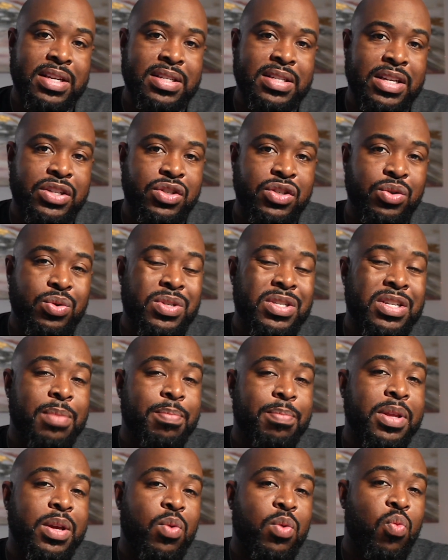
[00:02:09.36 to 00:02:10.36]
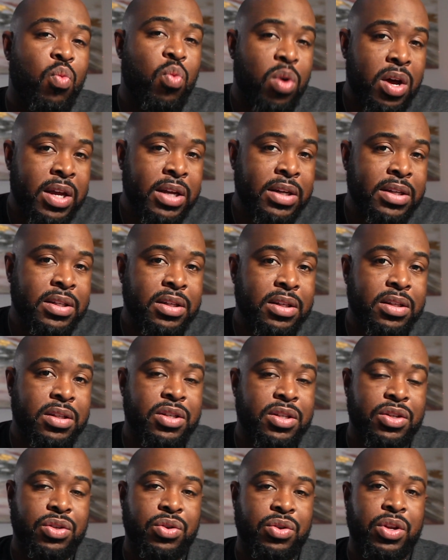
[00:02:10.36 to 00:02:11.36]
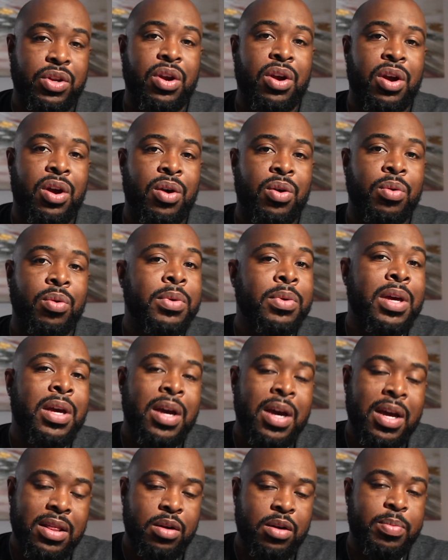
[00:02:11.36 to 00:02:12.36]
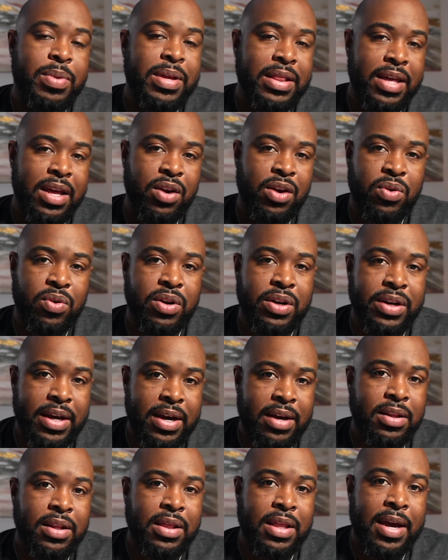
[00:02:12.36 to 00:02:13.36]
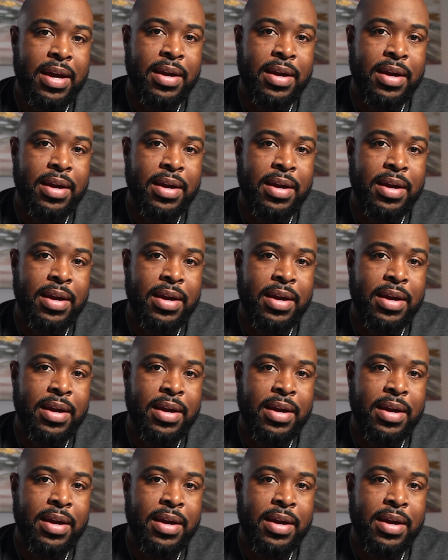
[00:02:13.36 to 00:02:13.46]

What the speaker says: that you simply want to do to your home a little bit later on down the line.